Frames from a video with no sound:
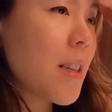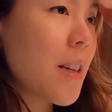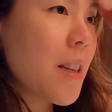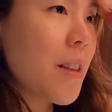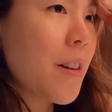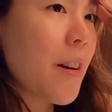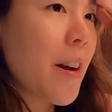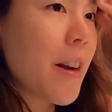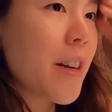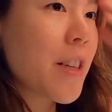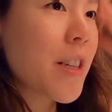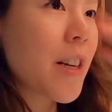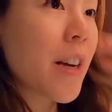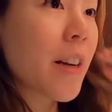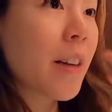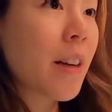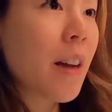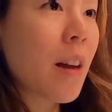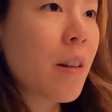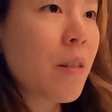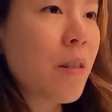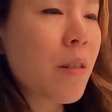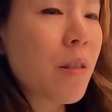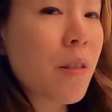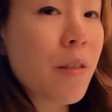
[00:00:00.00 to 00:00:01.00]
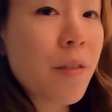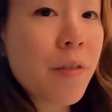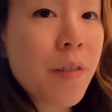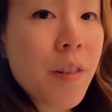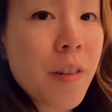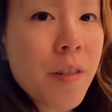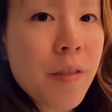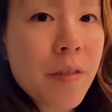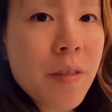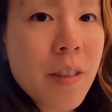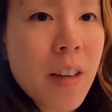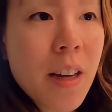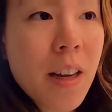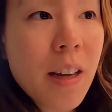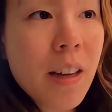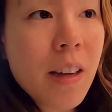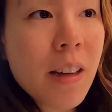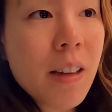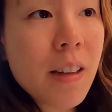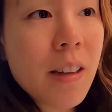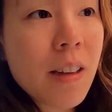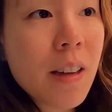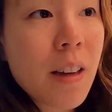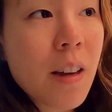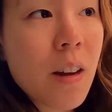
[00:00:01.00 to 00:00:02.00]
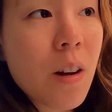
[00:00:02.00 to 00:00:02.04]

either I check out on the fifth day